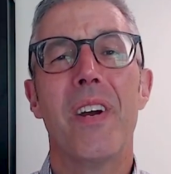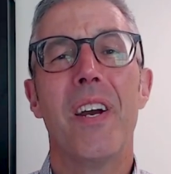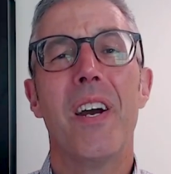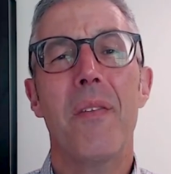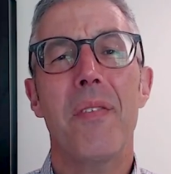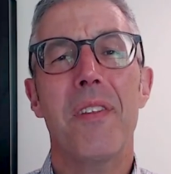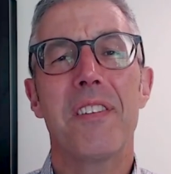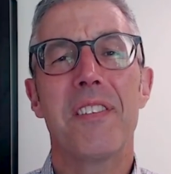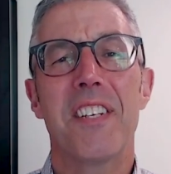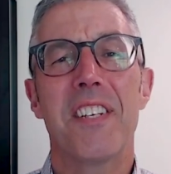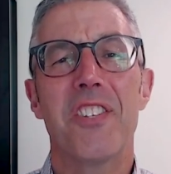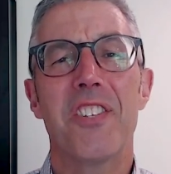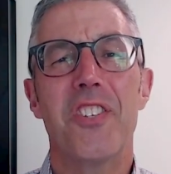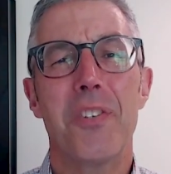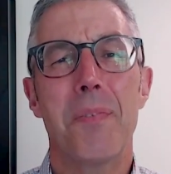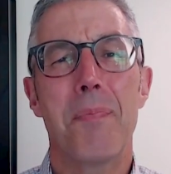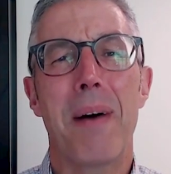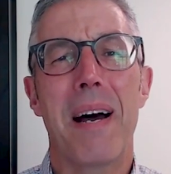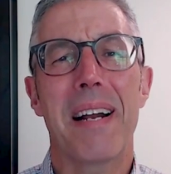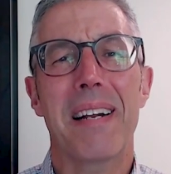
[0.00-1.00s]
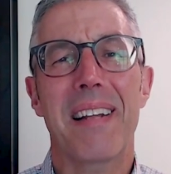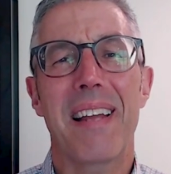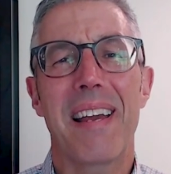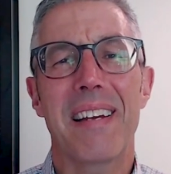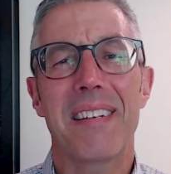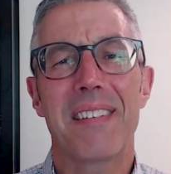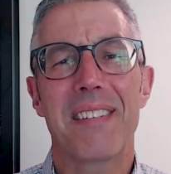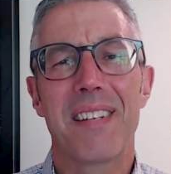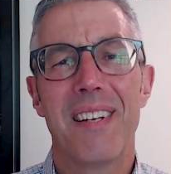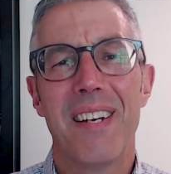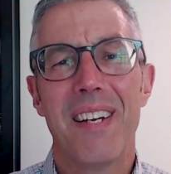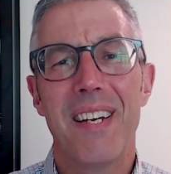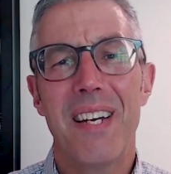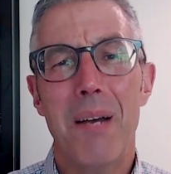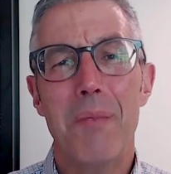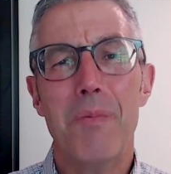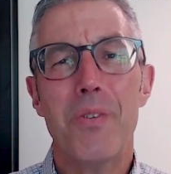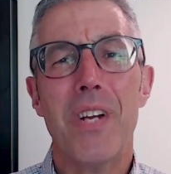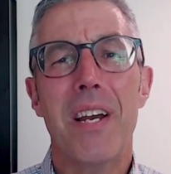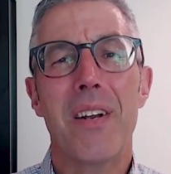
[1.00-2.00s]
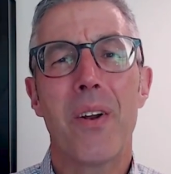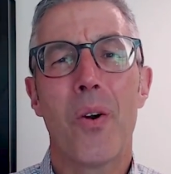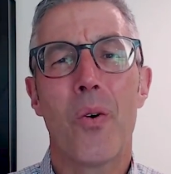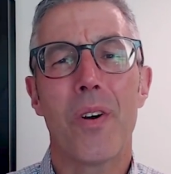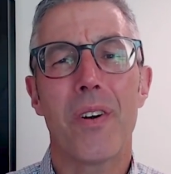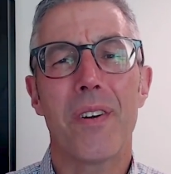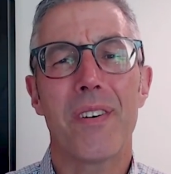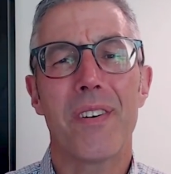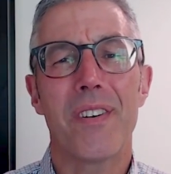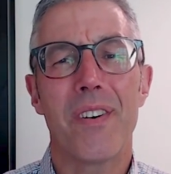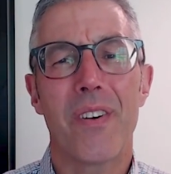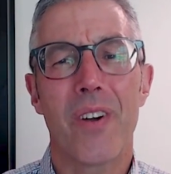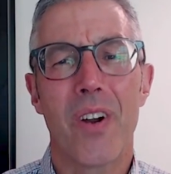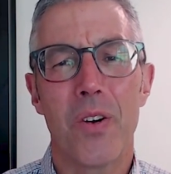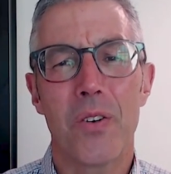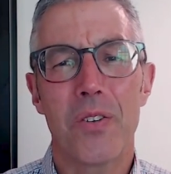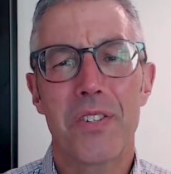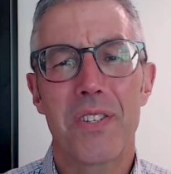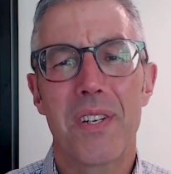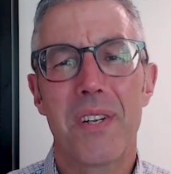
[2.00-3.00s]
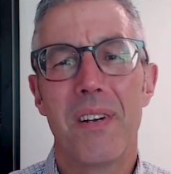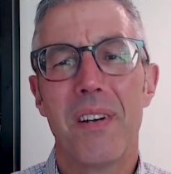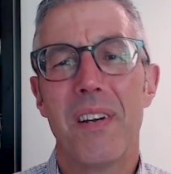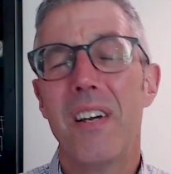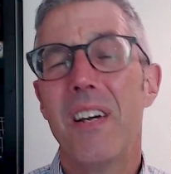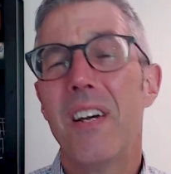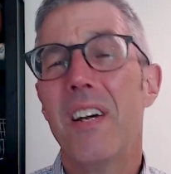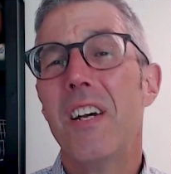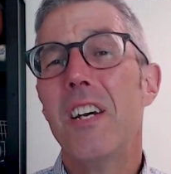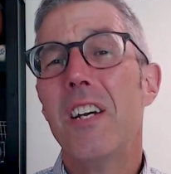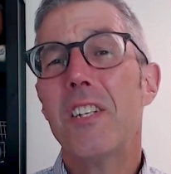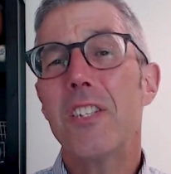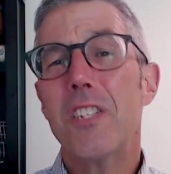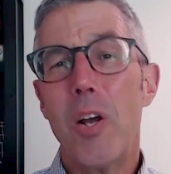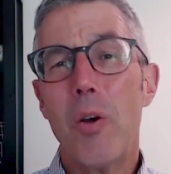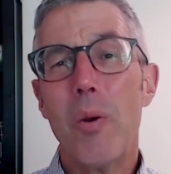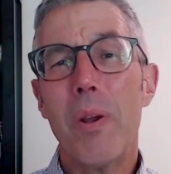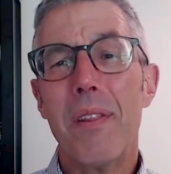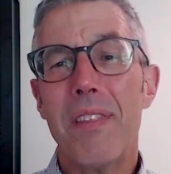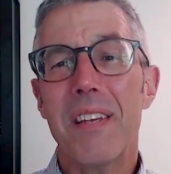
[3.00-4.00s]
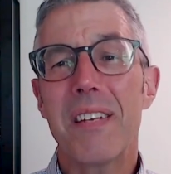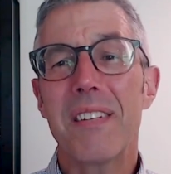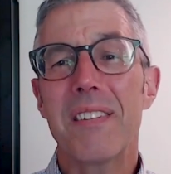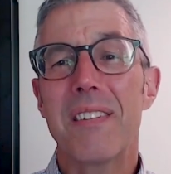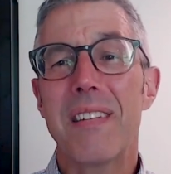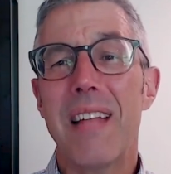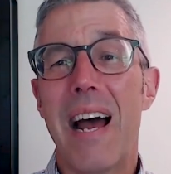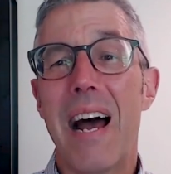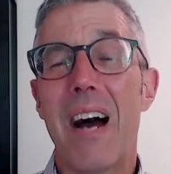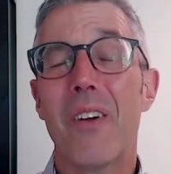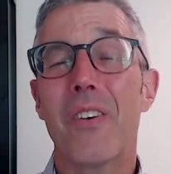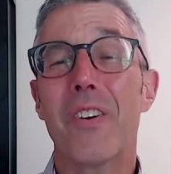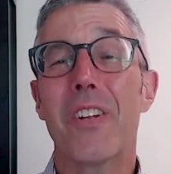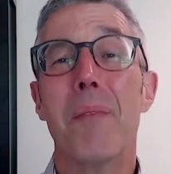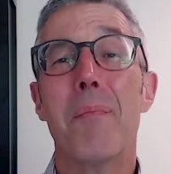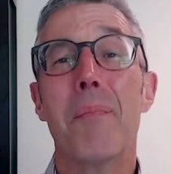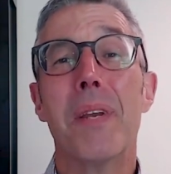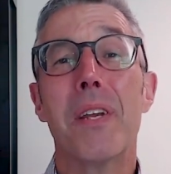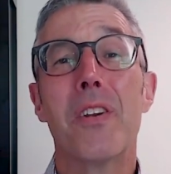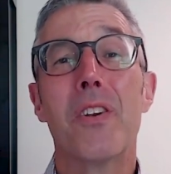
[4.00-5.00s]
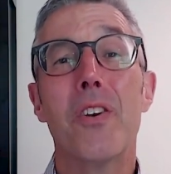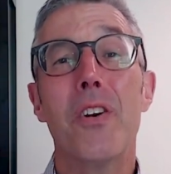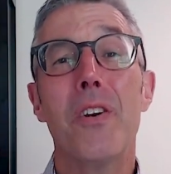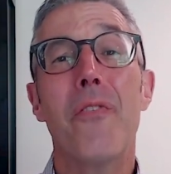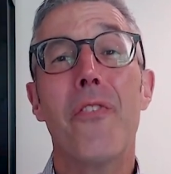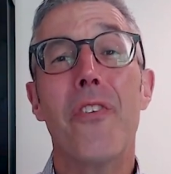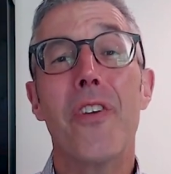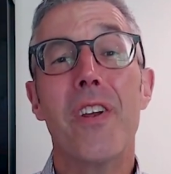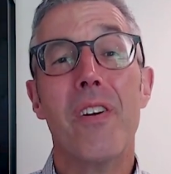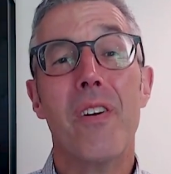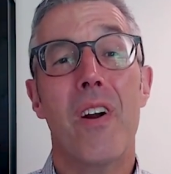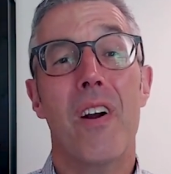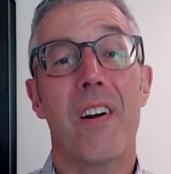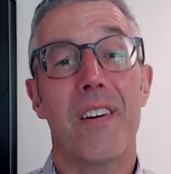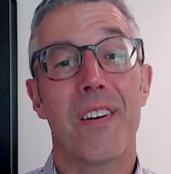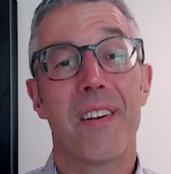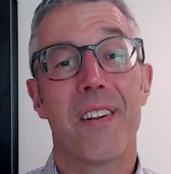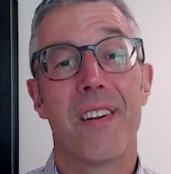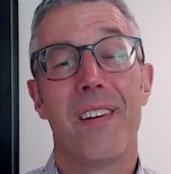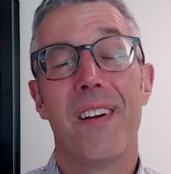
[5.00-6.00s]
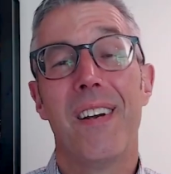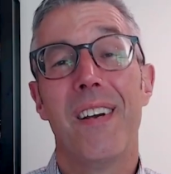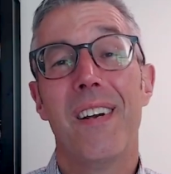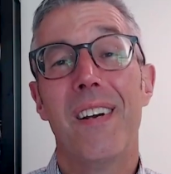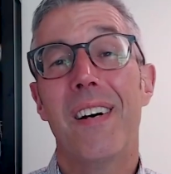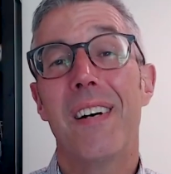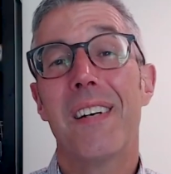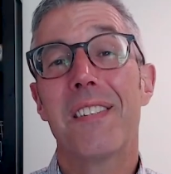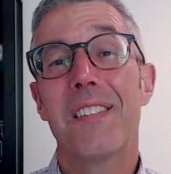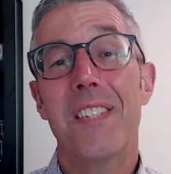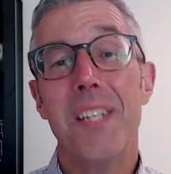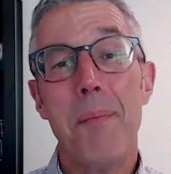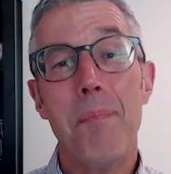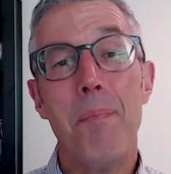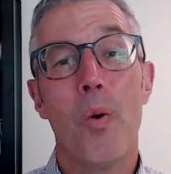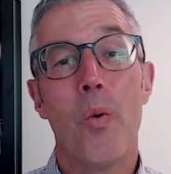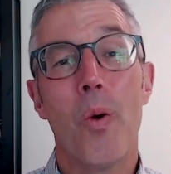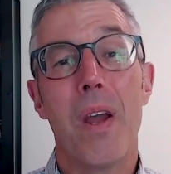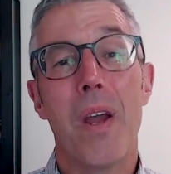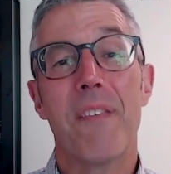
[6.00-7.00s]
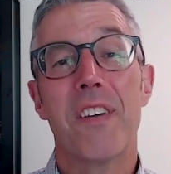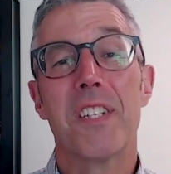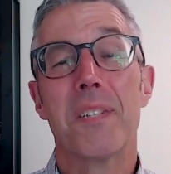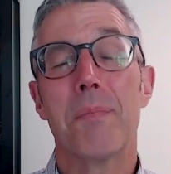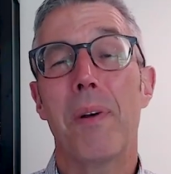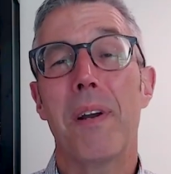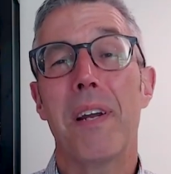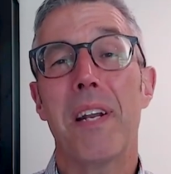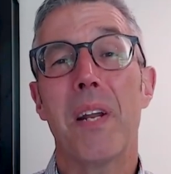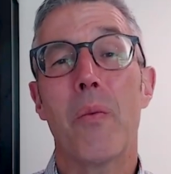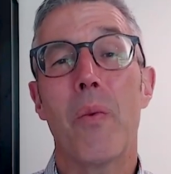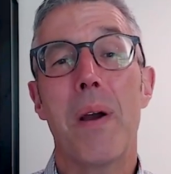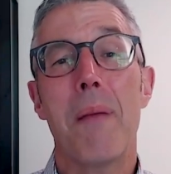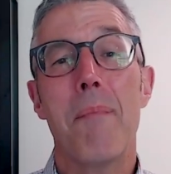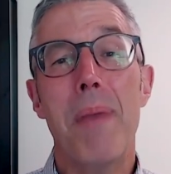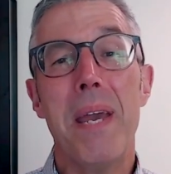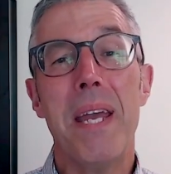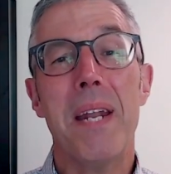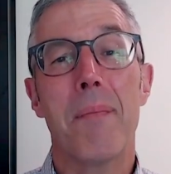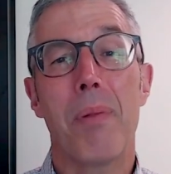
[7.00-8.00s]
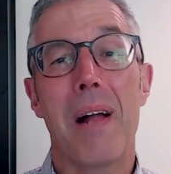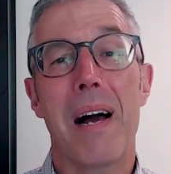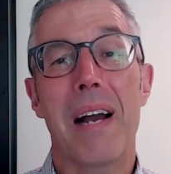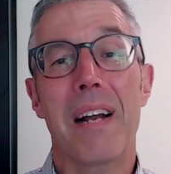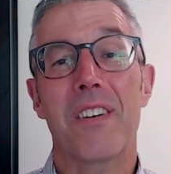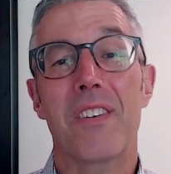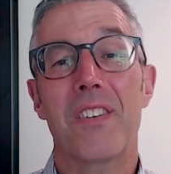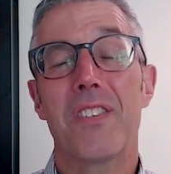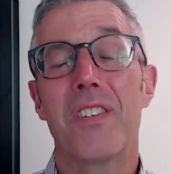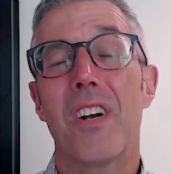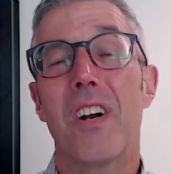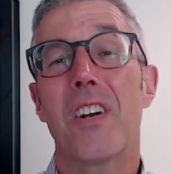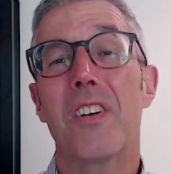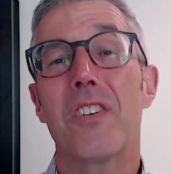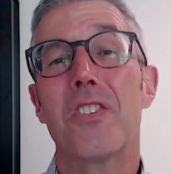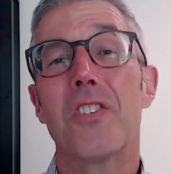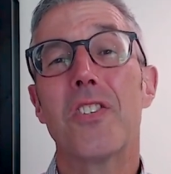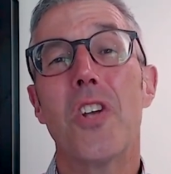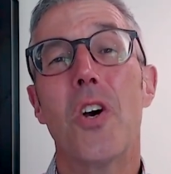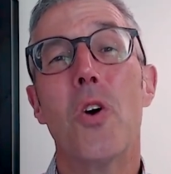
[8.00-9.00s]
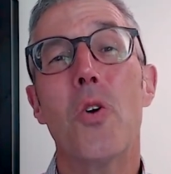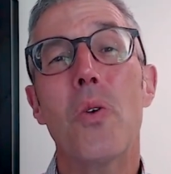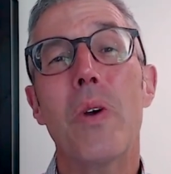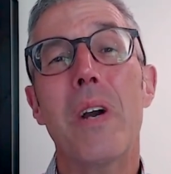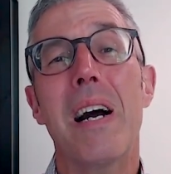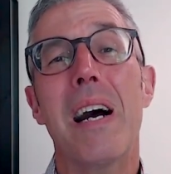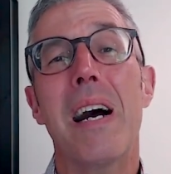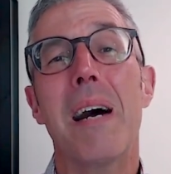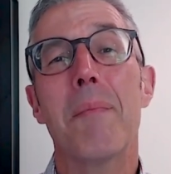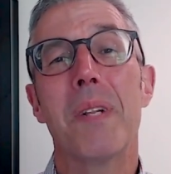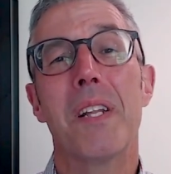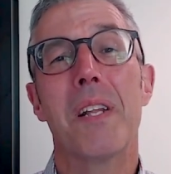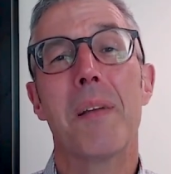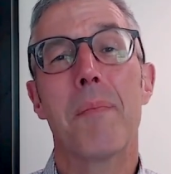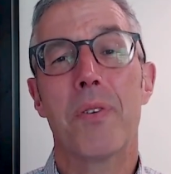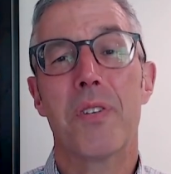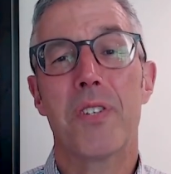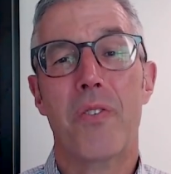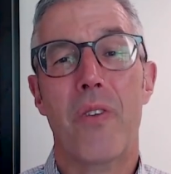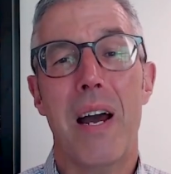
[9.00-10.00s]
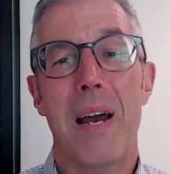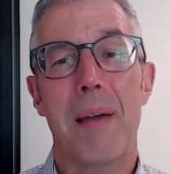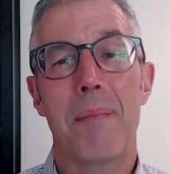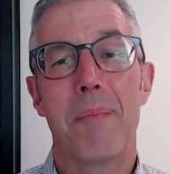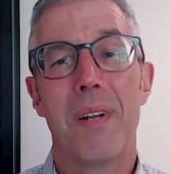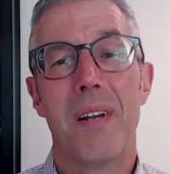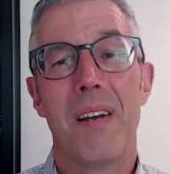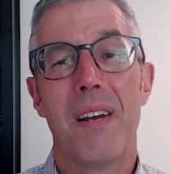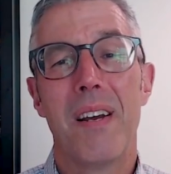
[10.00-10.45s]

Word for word: Health Essentials podcast. I'm John Horton, your host. Slowing things down can be good for your heart, a simple way of explaining why beta blockers are so commonly prescribed.